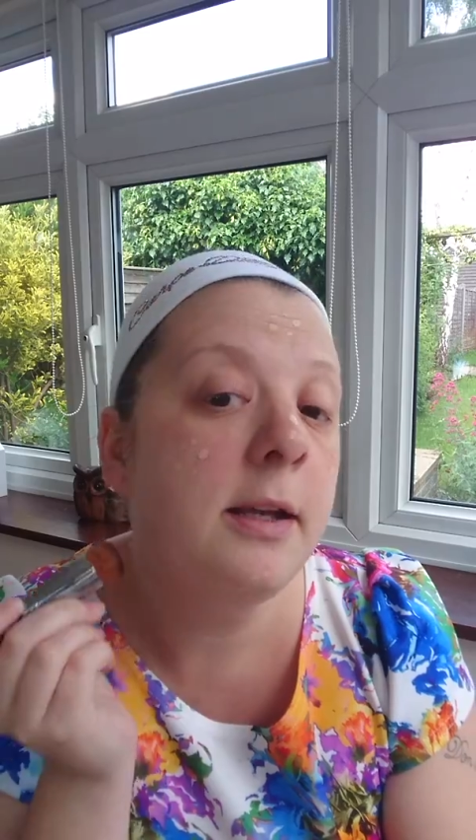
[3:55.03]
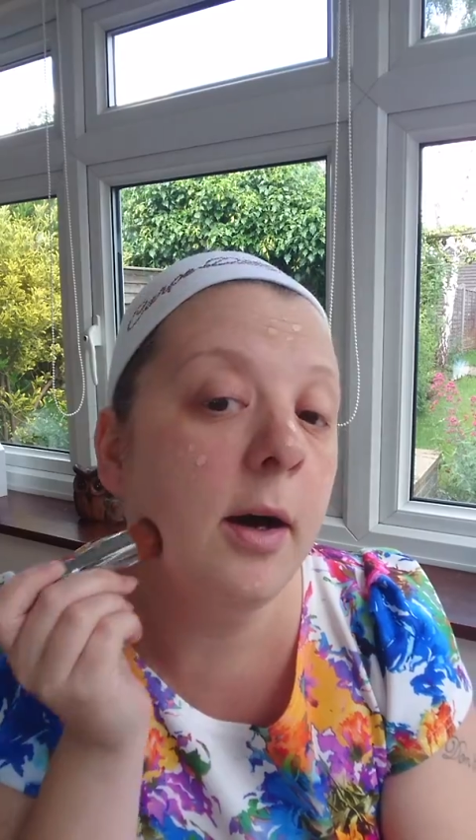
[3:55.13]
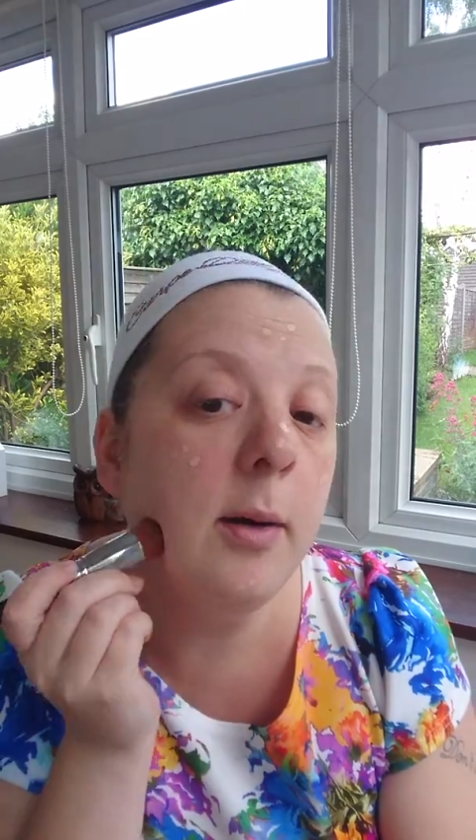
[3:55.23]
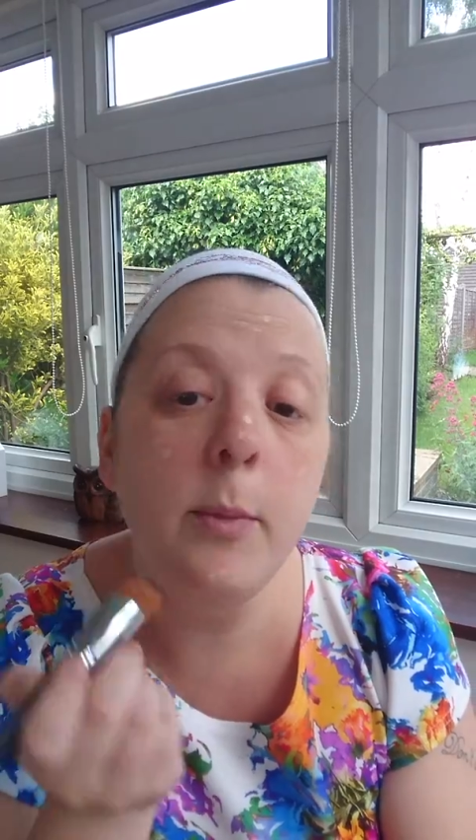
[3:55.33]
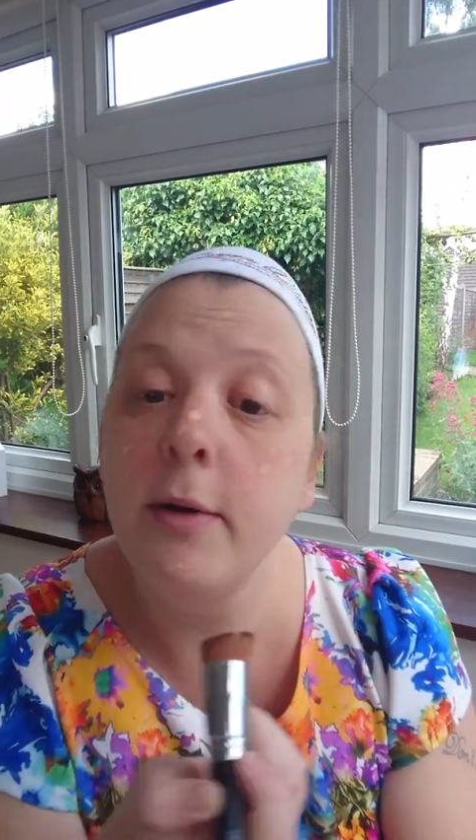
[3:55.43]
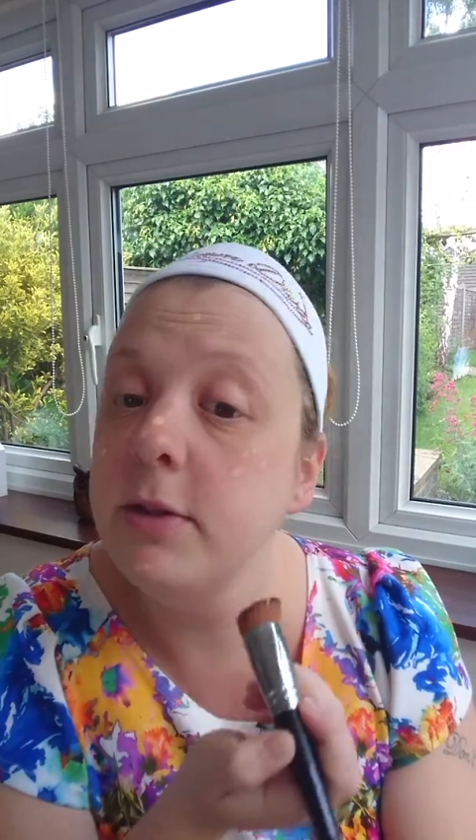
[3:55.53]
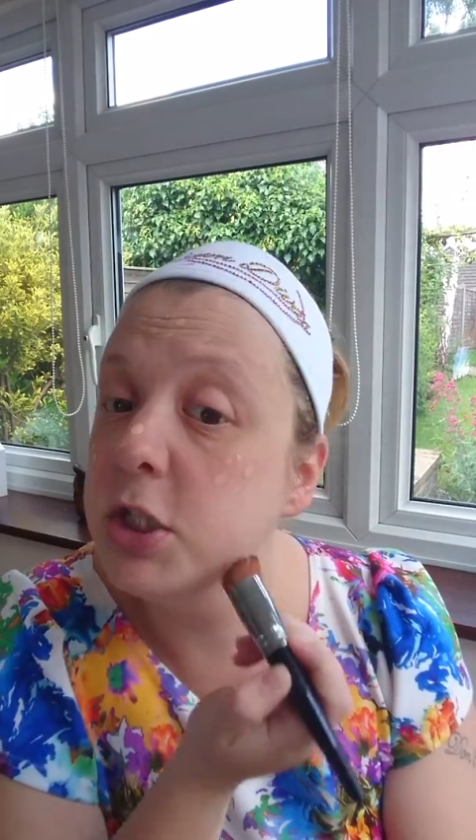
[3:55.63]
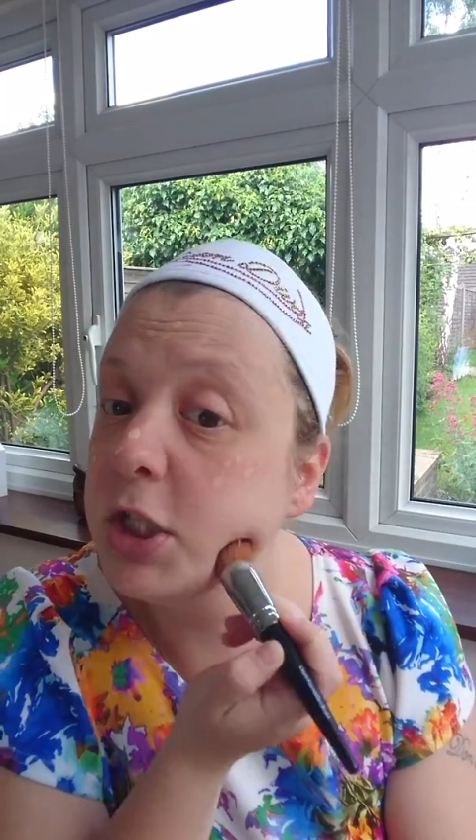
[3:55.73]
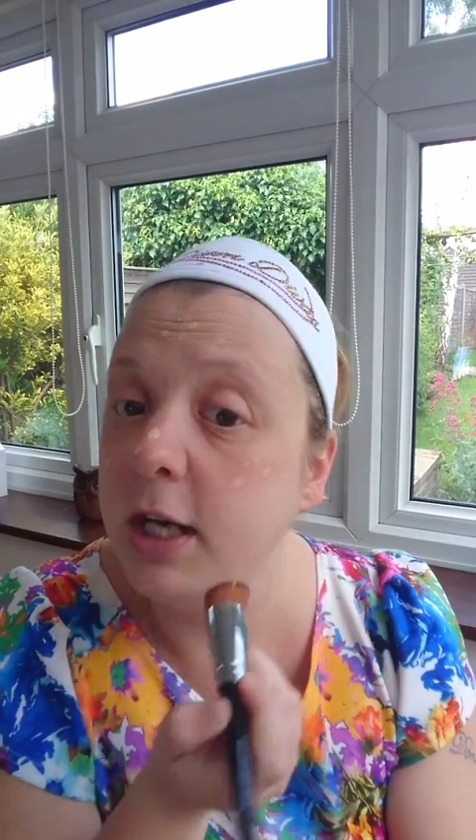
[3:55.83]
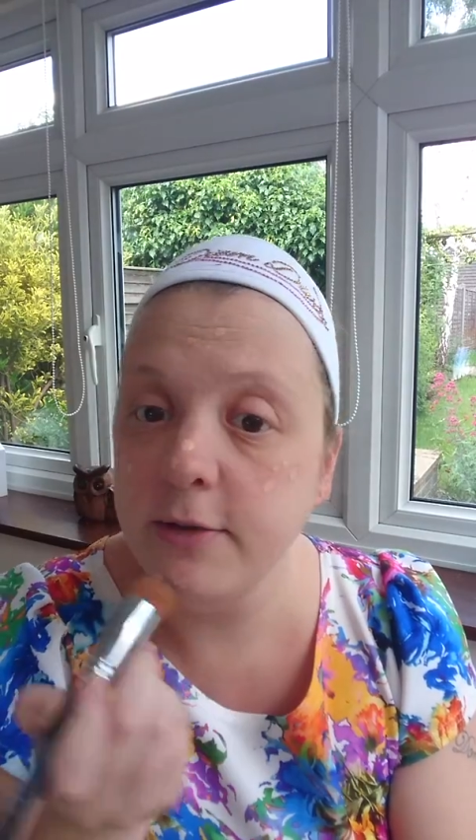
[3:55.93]
Now I'm wearing the
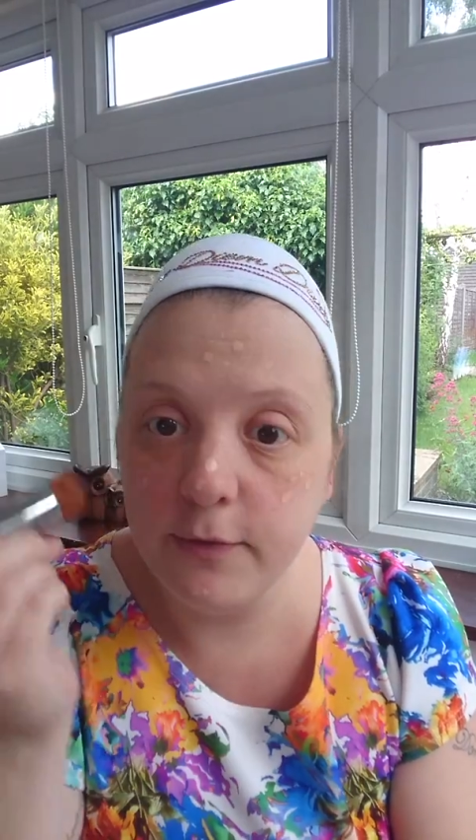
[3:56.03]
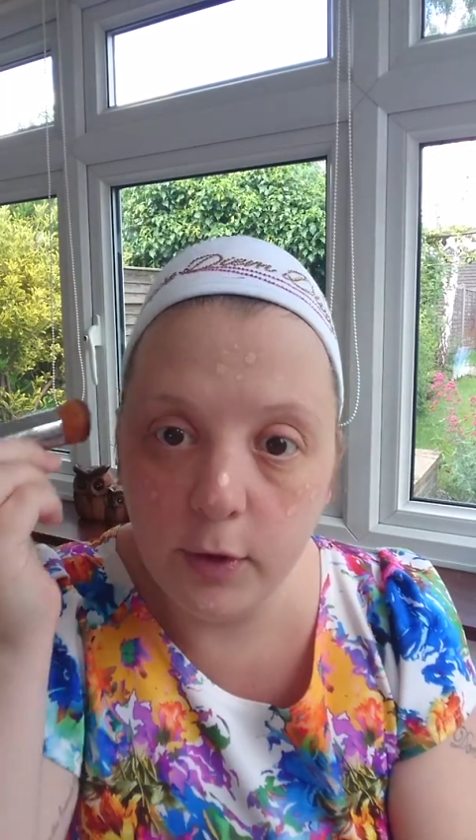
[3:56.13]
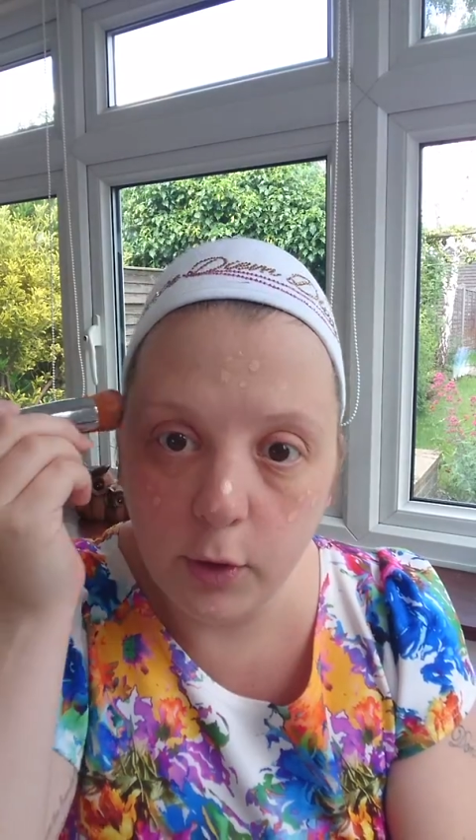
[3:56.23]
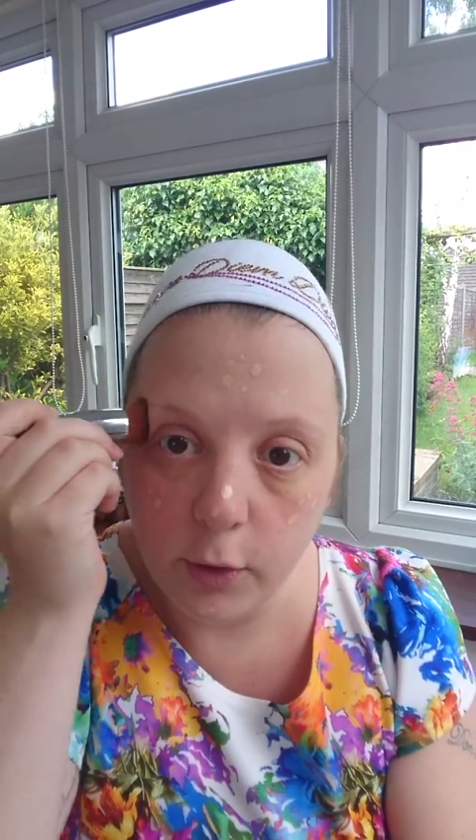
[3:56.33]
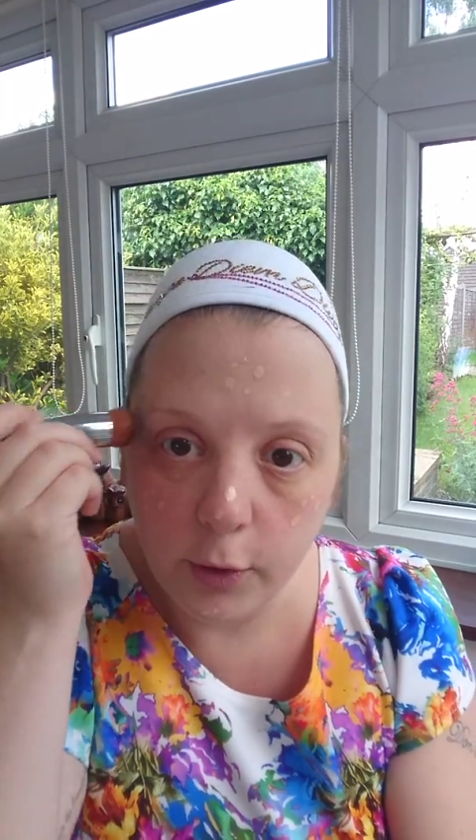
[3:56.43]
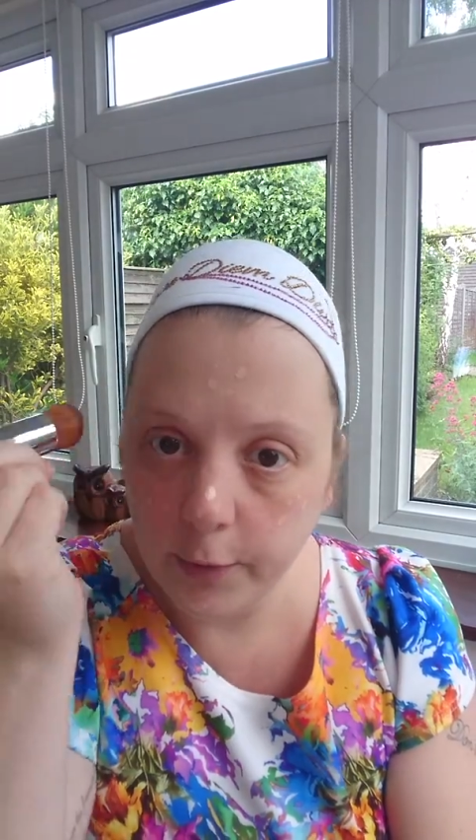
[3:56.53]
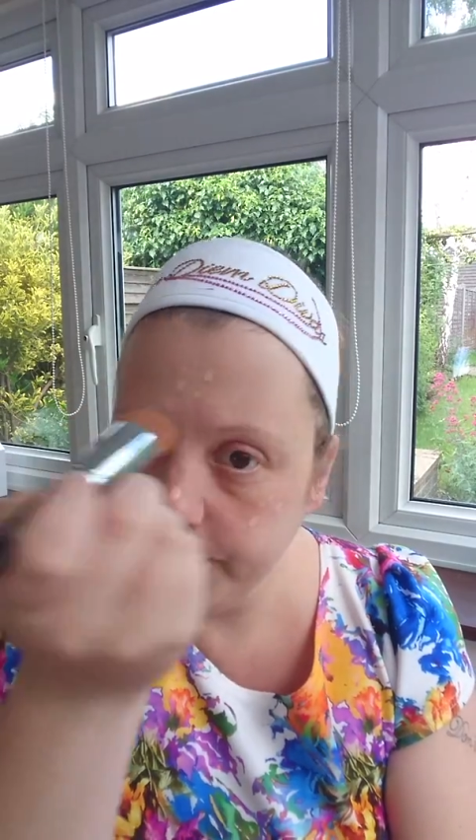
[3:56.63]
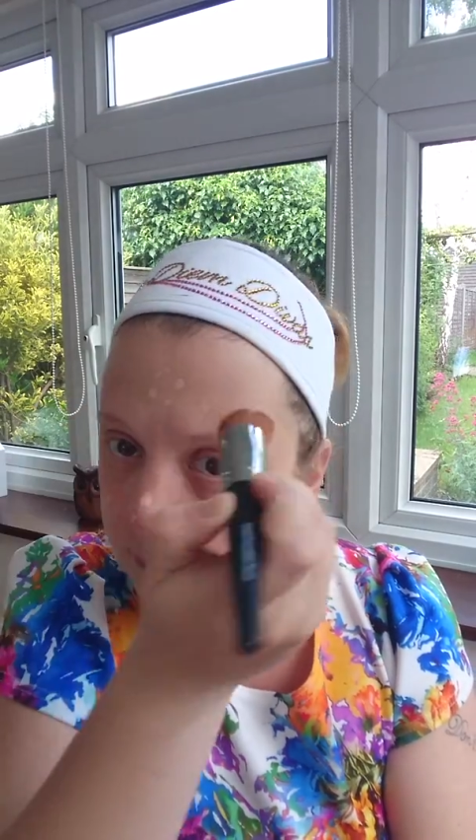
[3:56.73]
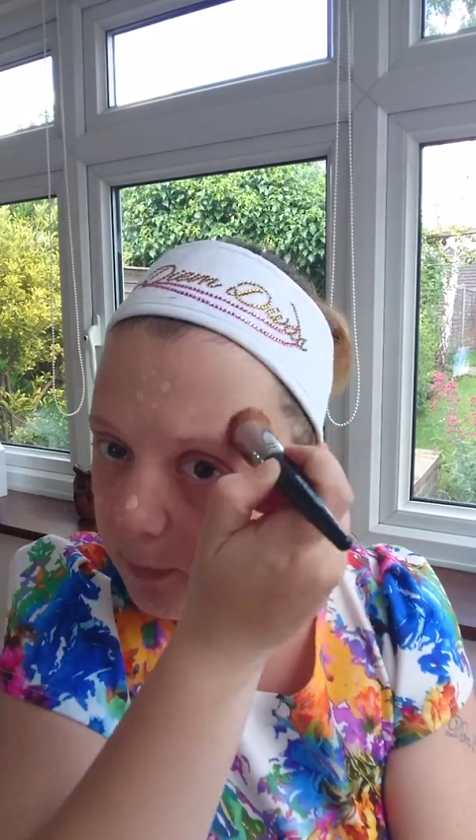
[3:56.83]
shade Velour,